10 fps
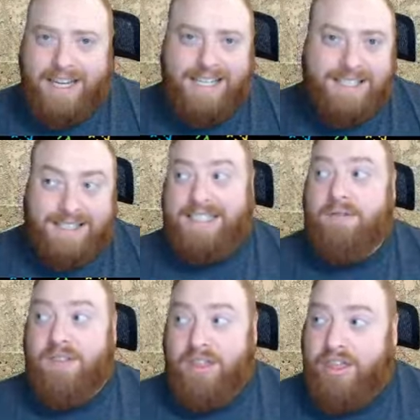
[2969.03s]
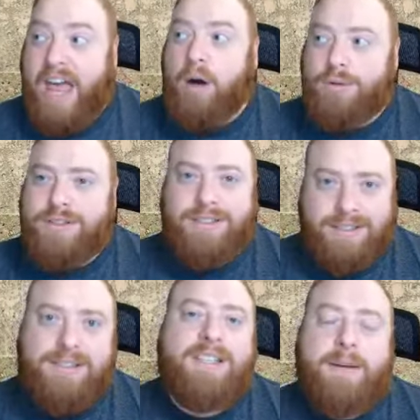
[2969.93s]
is
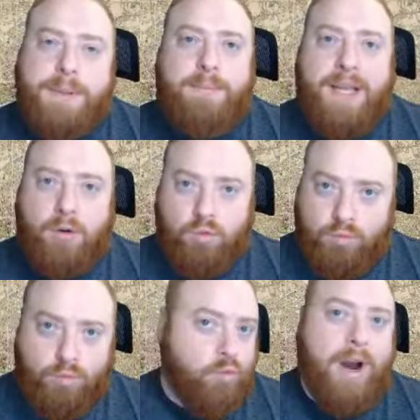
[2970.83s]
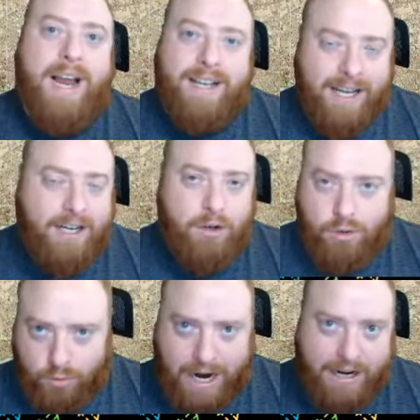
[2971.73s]
7,000 SNPs being read
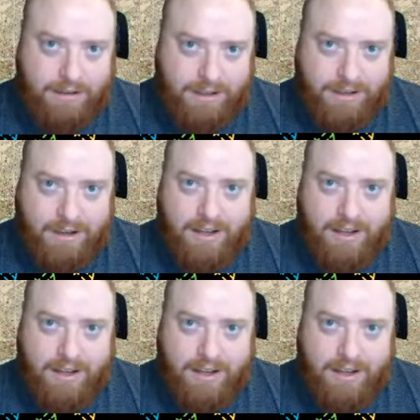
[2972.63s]
incorrectly.